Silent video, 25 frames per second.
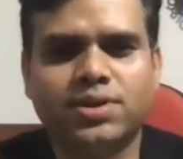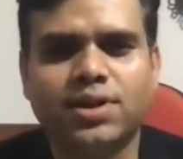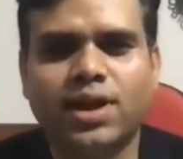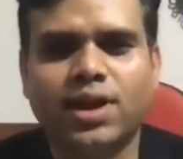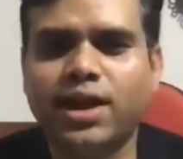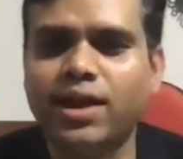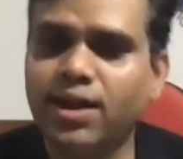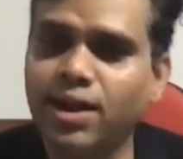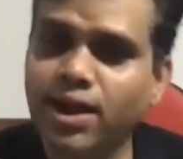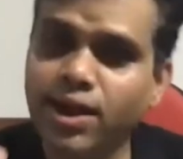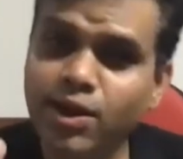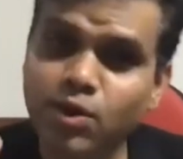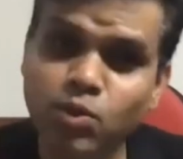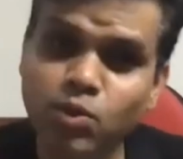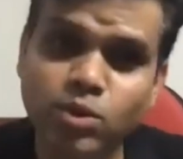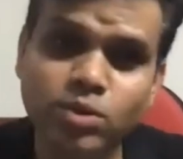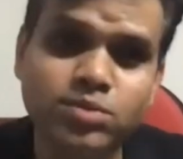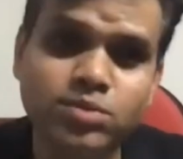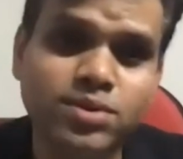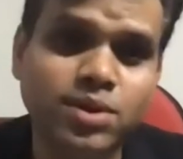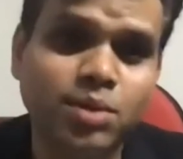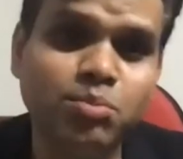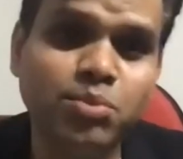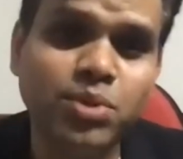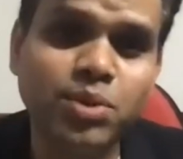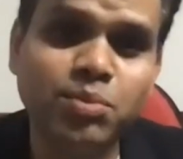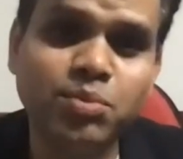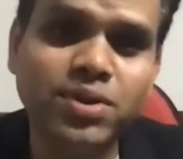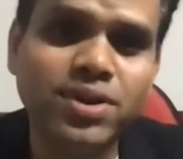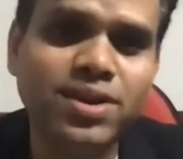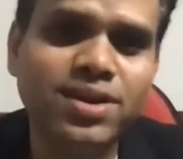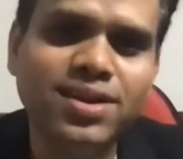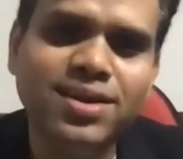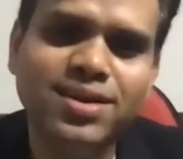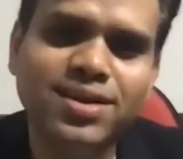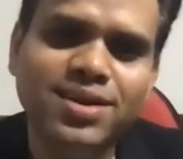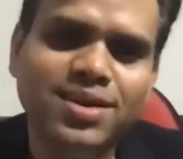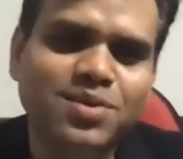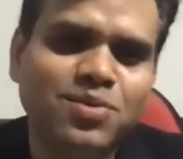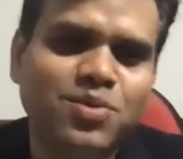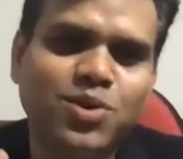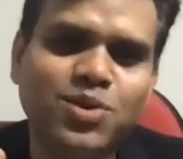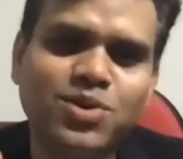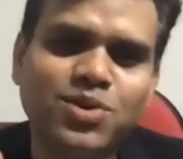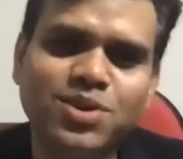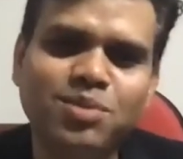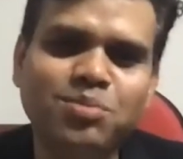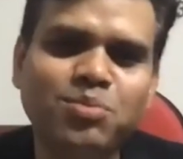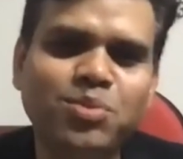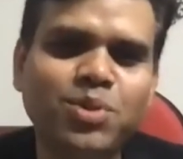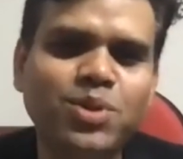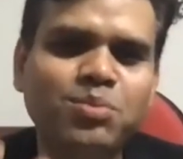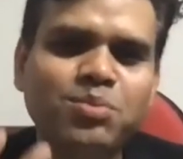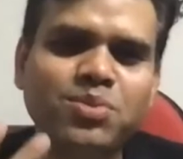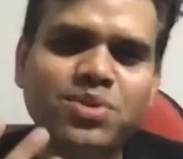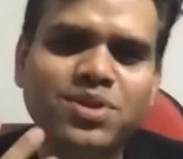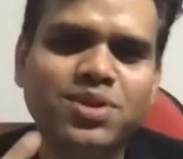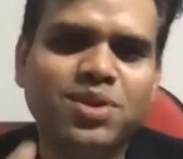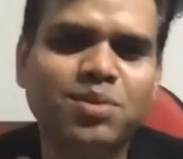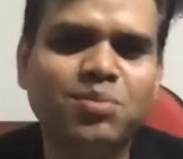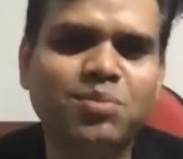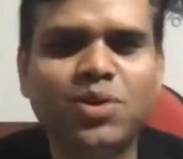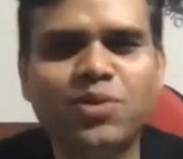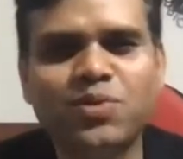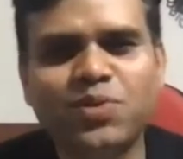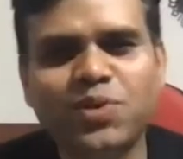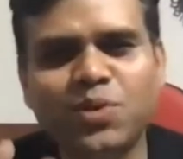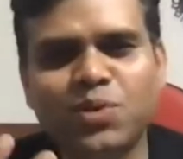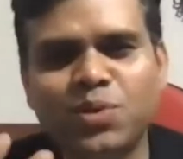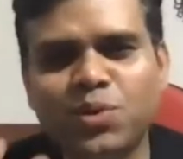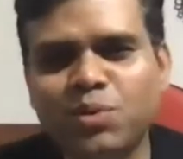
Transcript: and I know some of you,